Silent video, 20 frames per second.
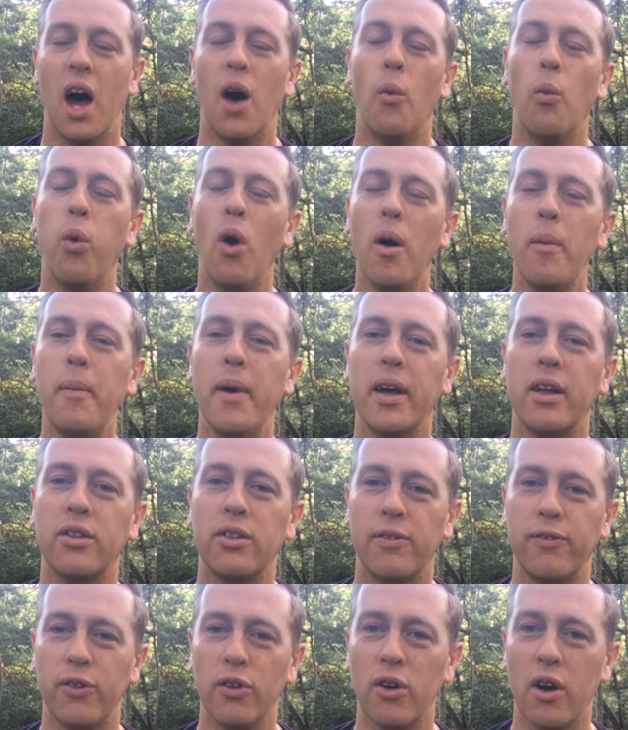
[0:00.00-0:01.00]
And what
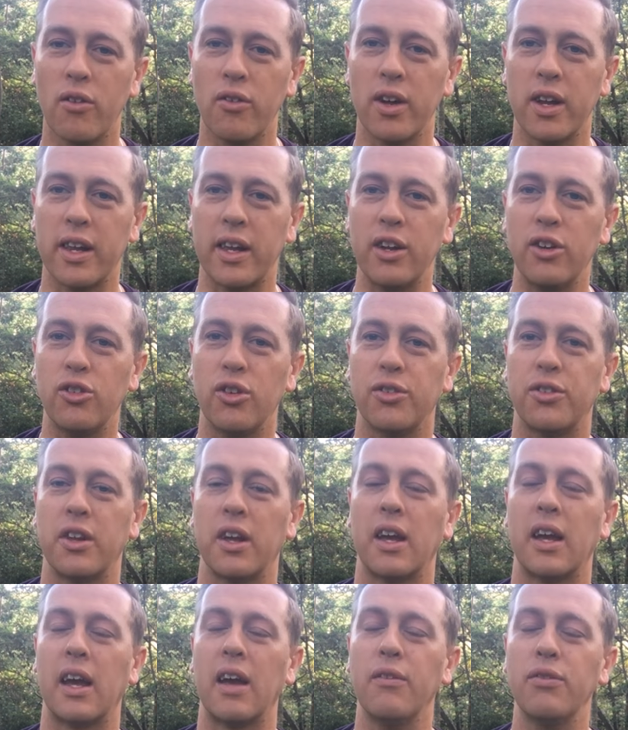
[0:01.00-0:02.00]
makes fluorite really
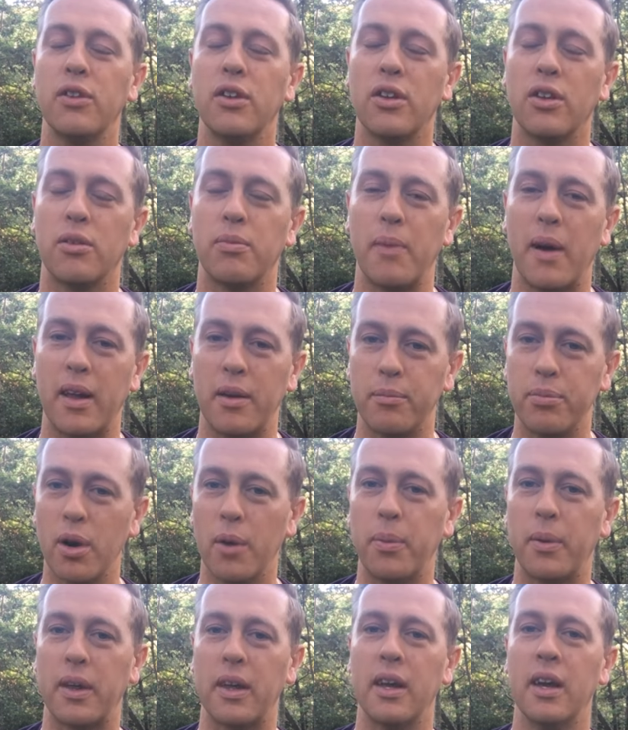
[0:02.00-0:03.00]
interesting and gives it its main
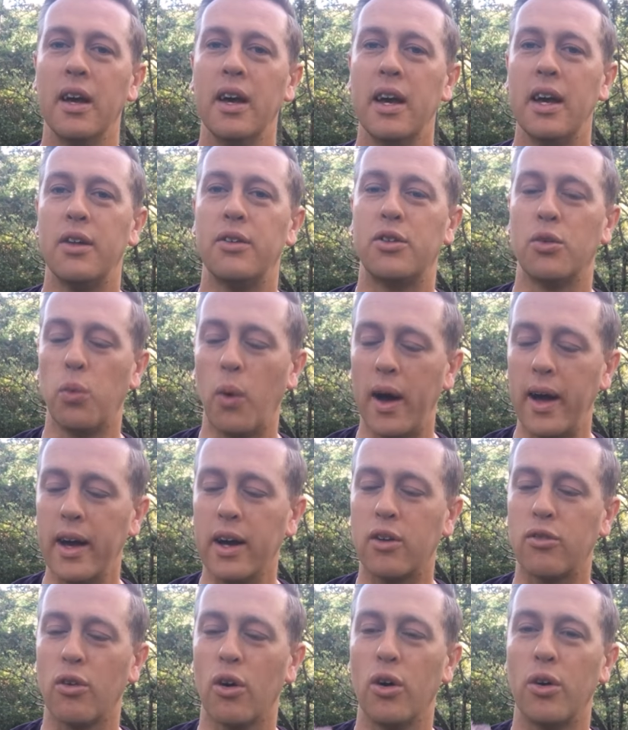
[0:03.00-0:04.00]
property is the way
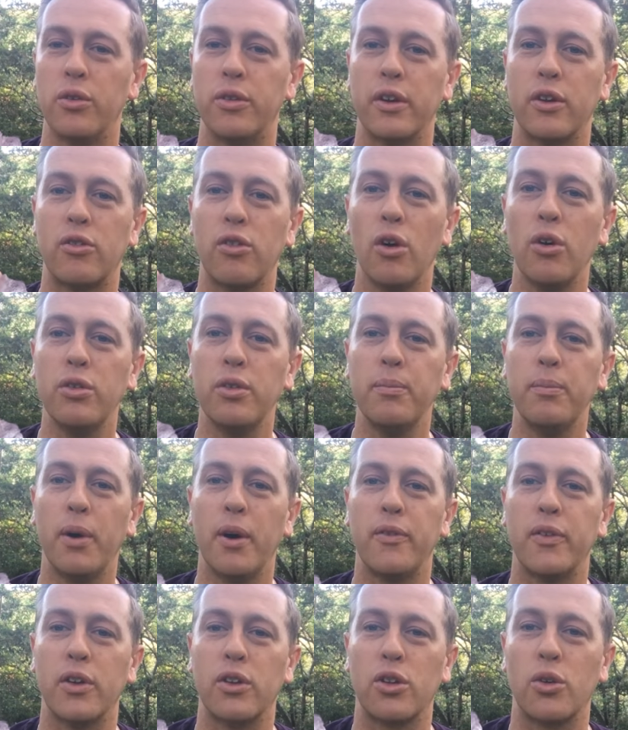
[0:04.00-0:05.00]
it grows. It grows in
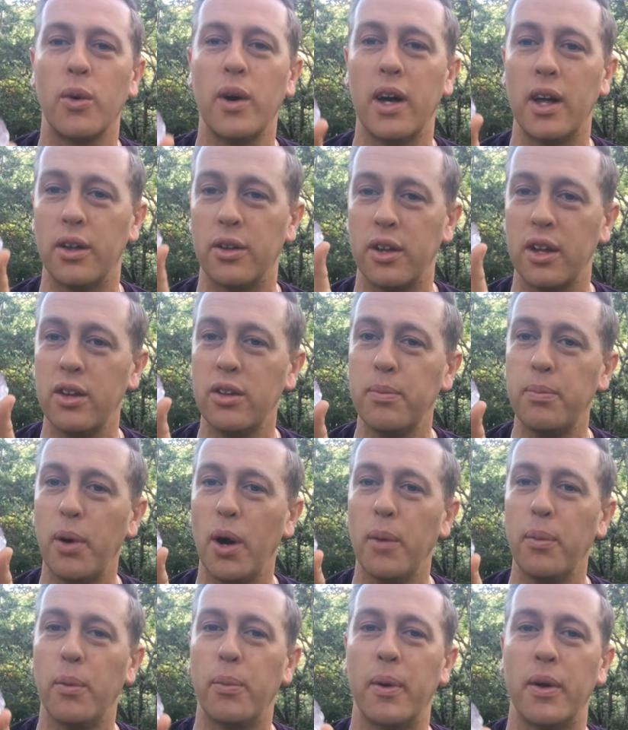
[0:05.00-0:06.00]
perfect squares. Here's a
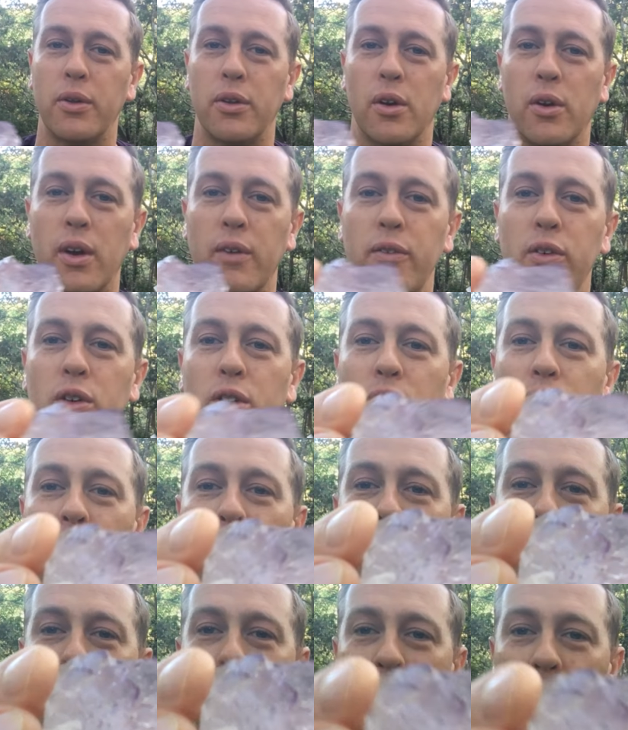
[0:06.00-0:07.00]
purple piece and I'll give you your
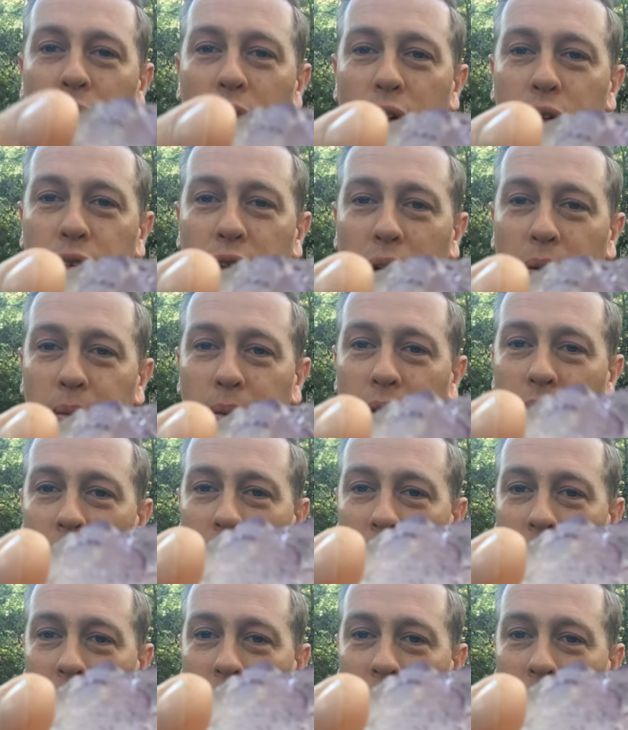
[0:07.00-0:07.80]
extreme close-up.